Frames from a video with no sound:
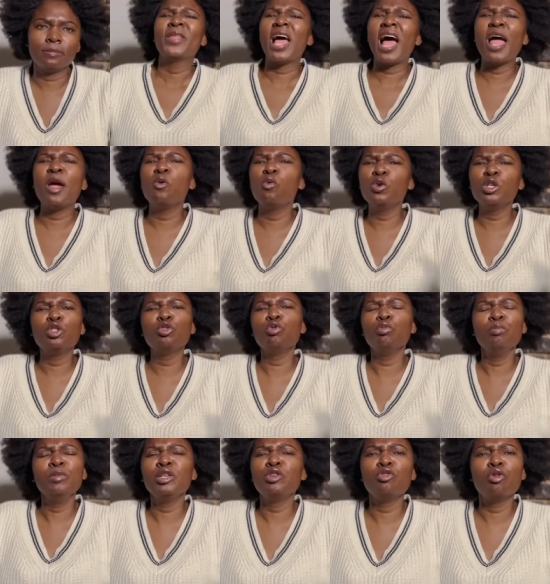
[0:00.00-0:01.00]
I wish to
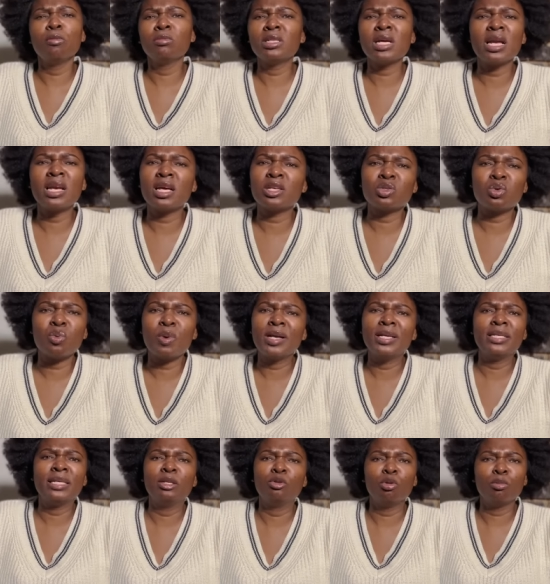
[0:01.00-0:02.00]
meet Nomtandazo one
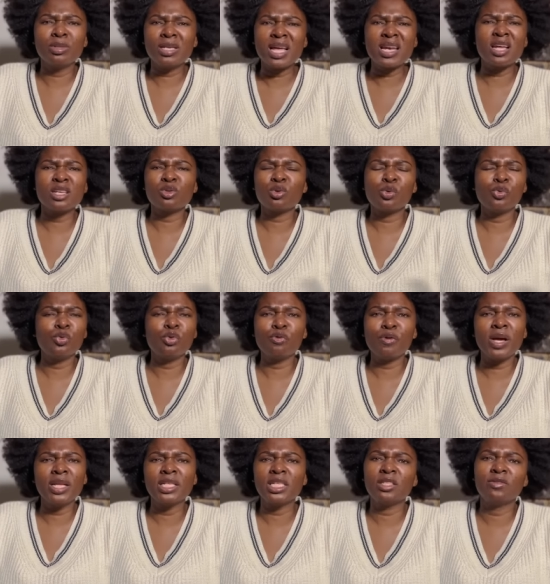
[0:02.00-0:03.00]
day. Nomtandazo, if you
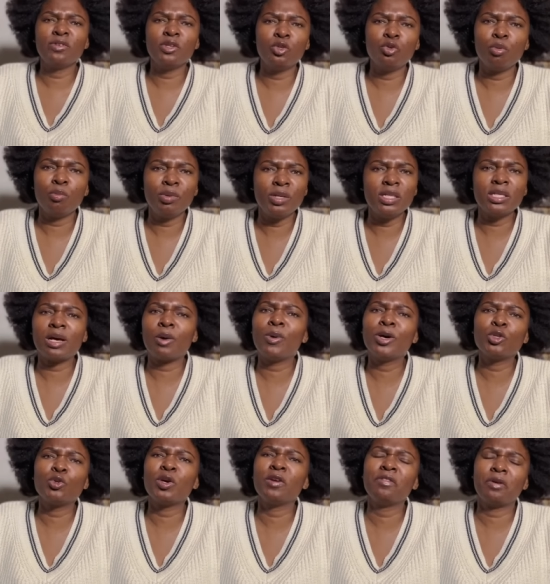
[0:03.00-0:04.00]
find this video, please, I want
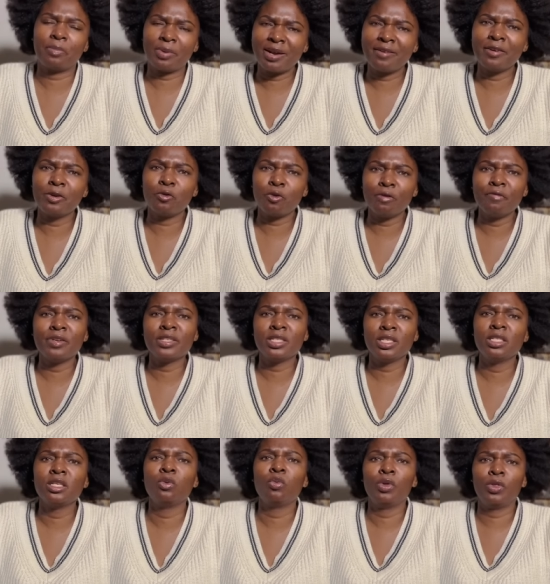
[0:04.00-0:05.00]
to have a private
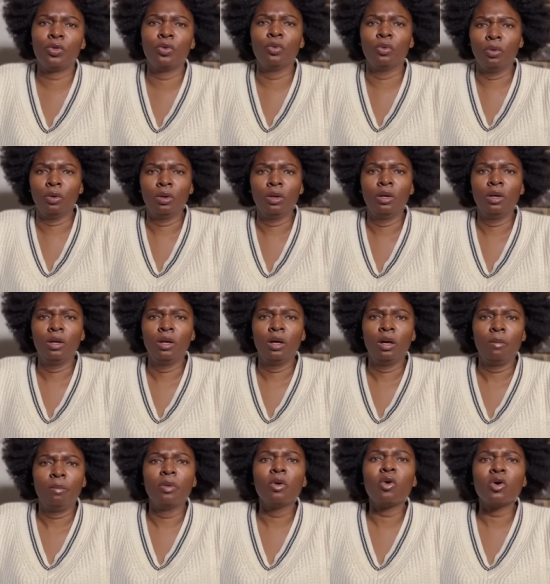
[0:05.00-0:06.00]
conversation with you
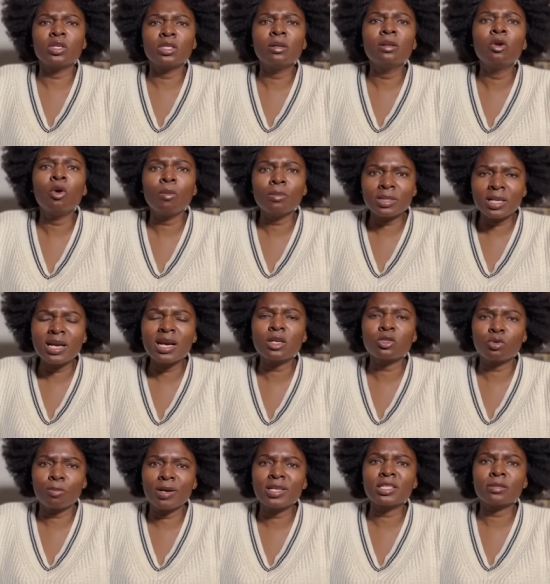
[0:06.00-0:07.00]
because Nomtandazo
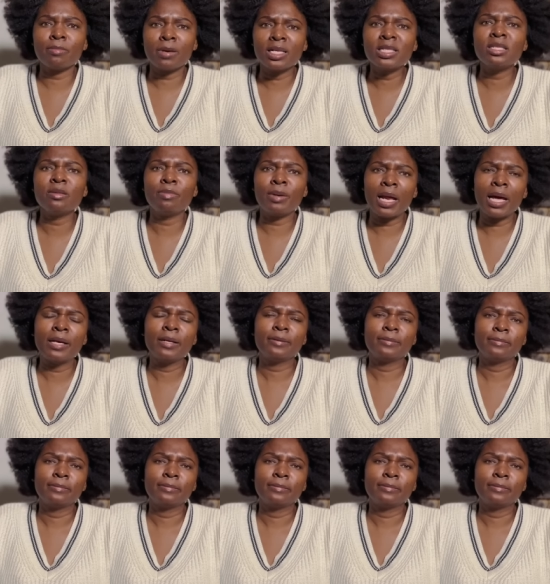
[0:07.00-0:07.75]
must multiply.